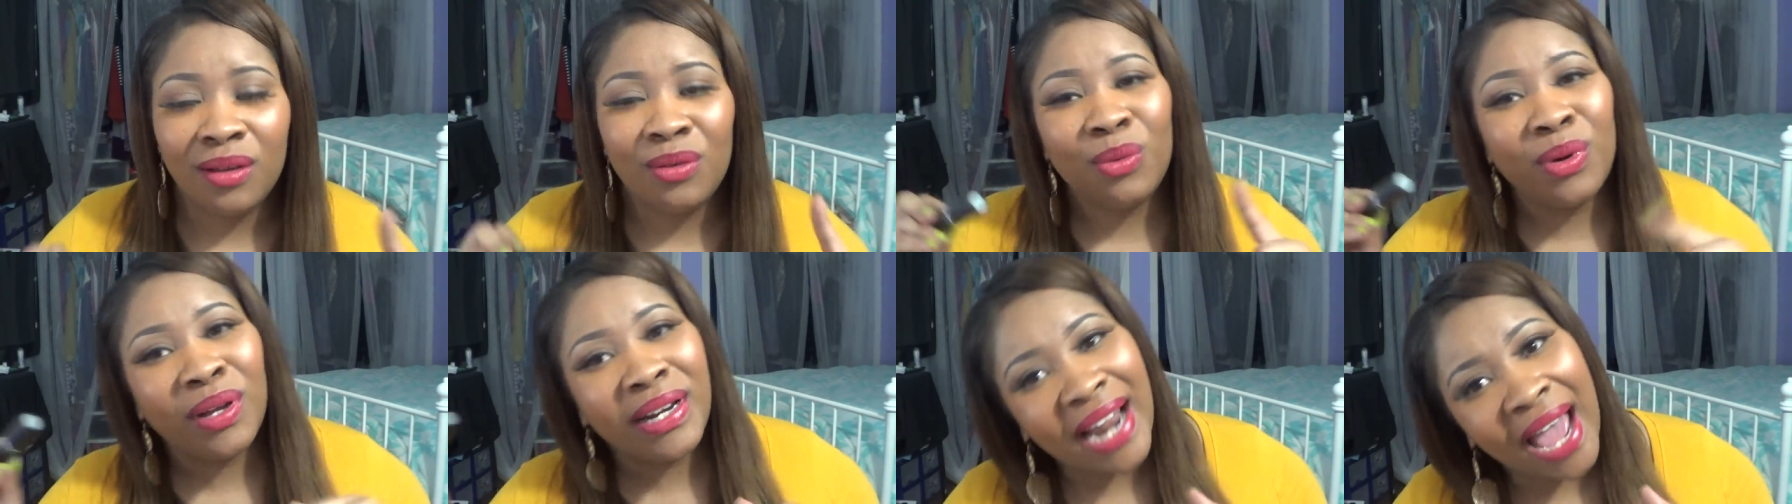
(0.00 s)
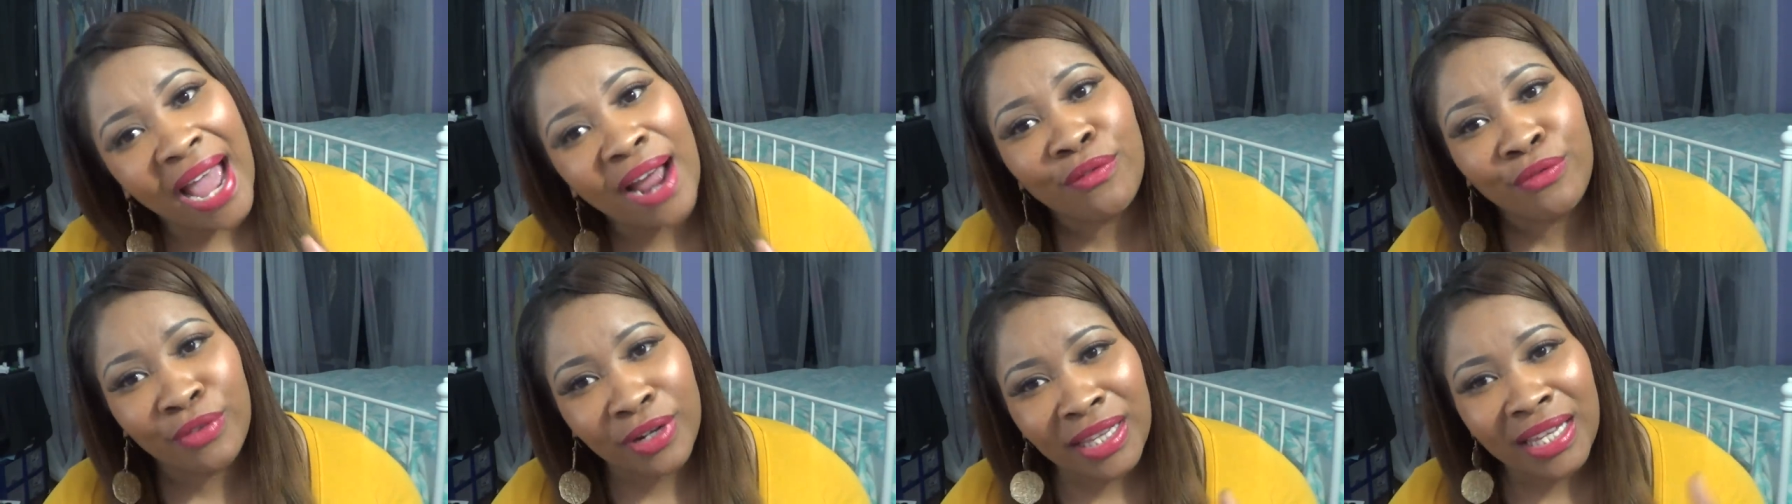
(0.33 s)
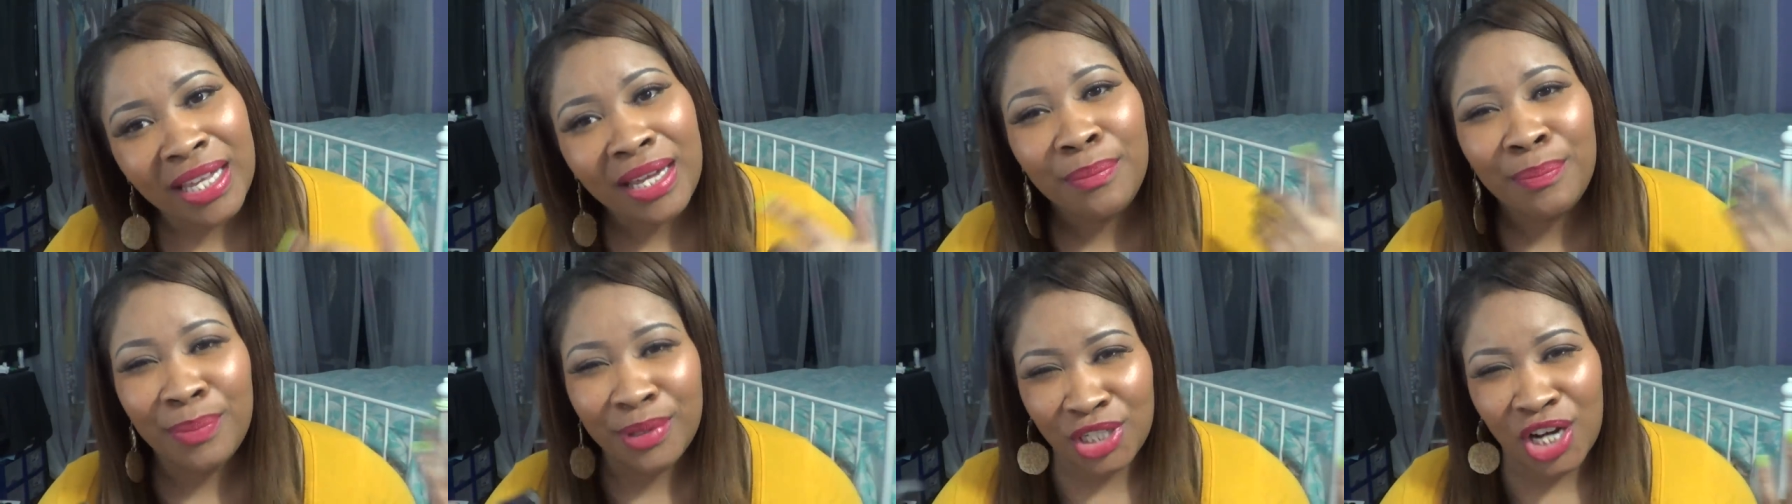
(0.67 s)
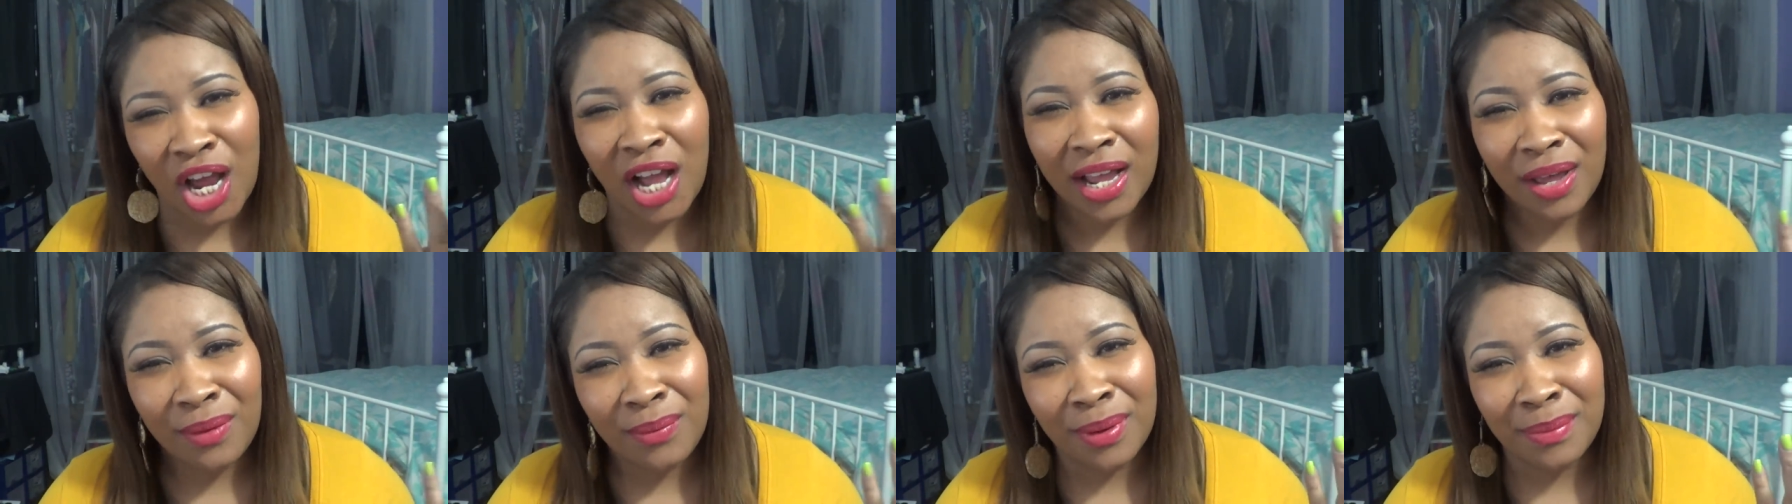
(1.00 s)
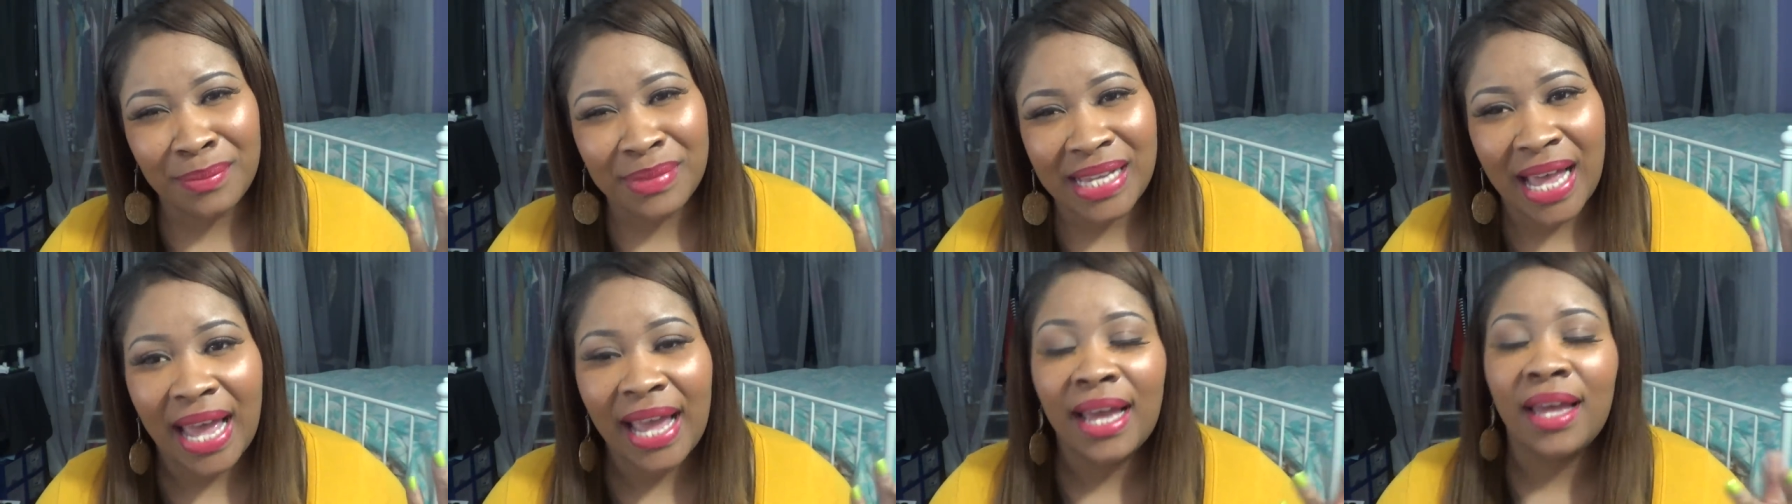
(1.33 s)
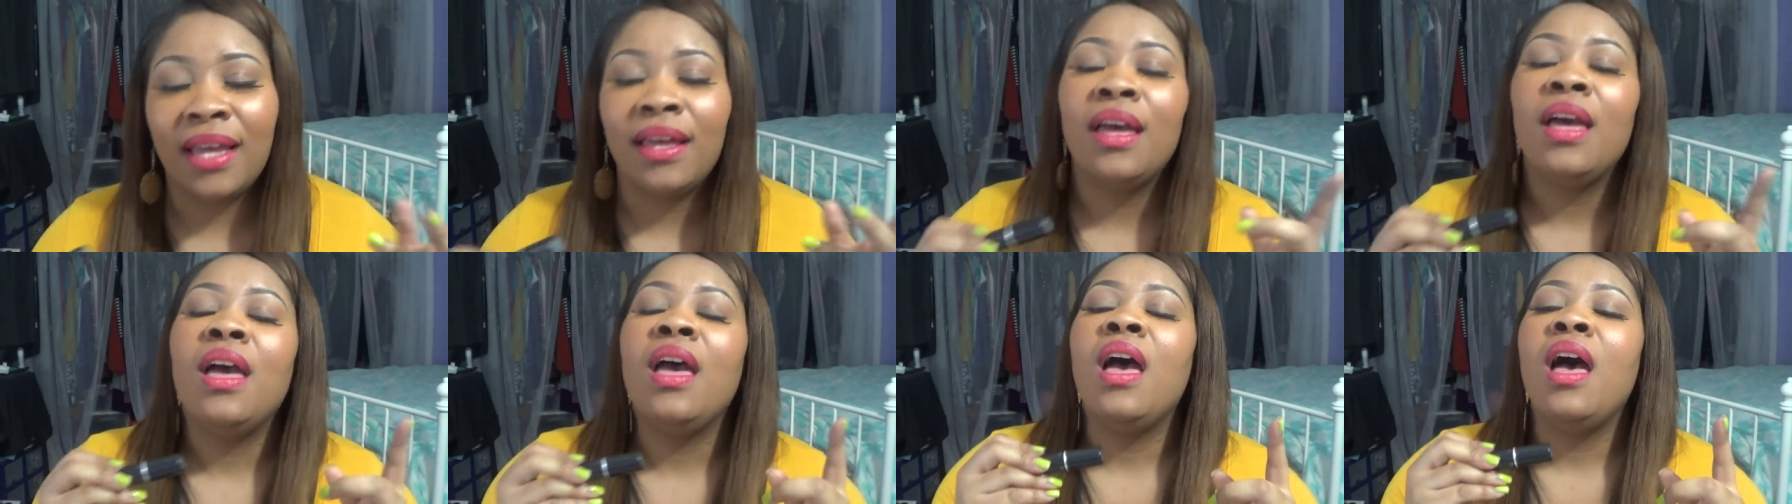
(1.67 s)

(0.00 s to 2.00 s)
Well, not really, but y'all get what I'm saying.